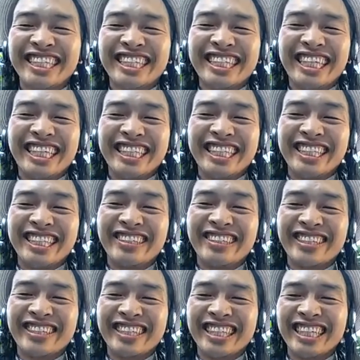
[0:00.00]
And so
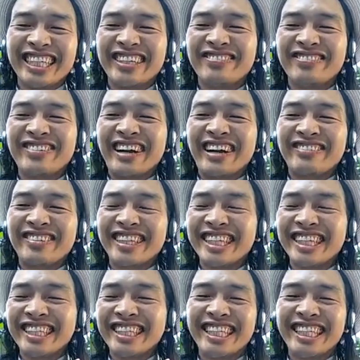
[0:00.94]
when the
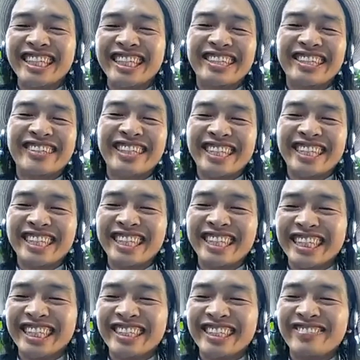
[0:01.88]
population increases and
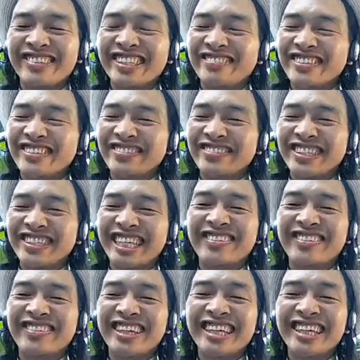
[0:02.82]
there are more people
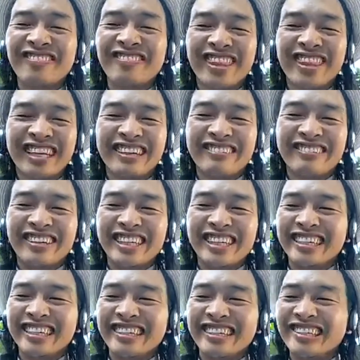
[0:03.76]
shopping, when
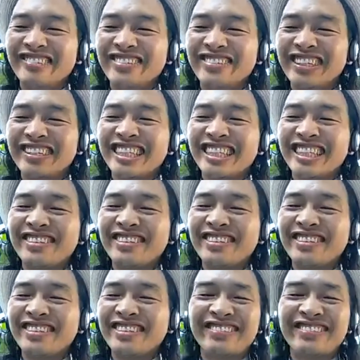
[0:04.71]
there are new buildings
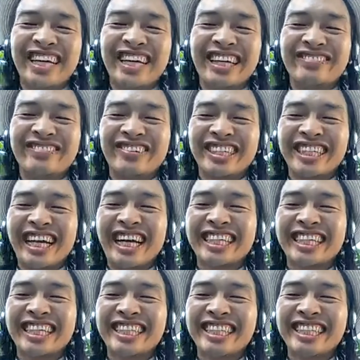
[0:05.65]
built, paying more
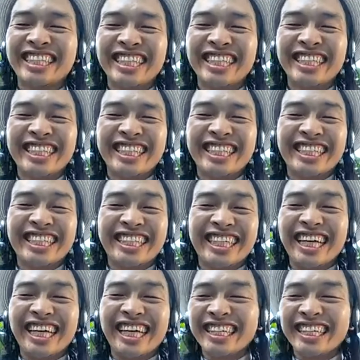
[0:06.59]
taxes,
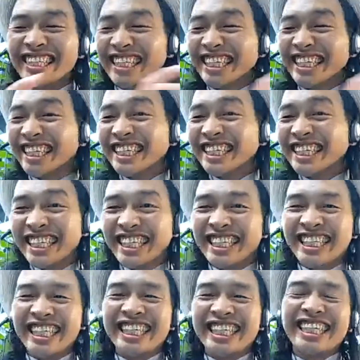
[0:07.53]
that in turn
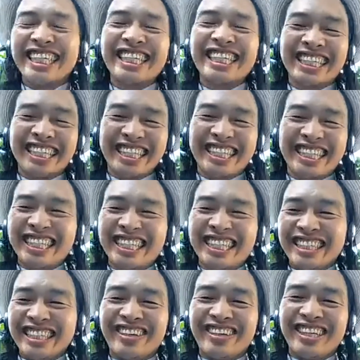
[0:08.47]

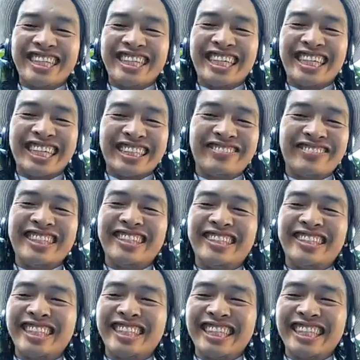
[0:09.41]
is money that can be
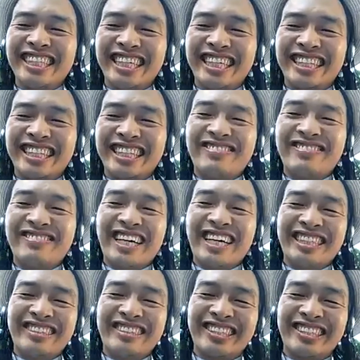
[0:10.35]
used to expand and
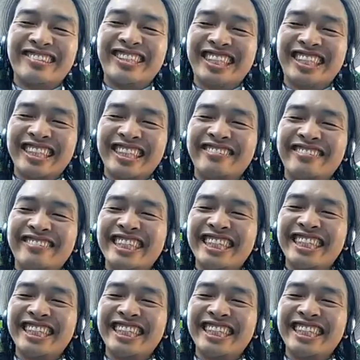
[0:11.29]
restore service.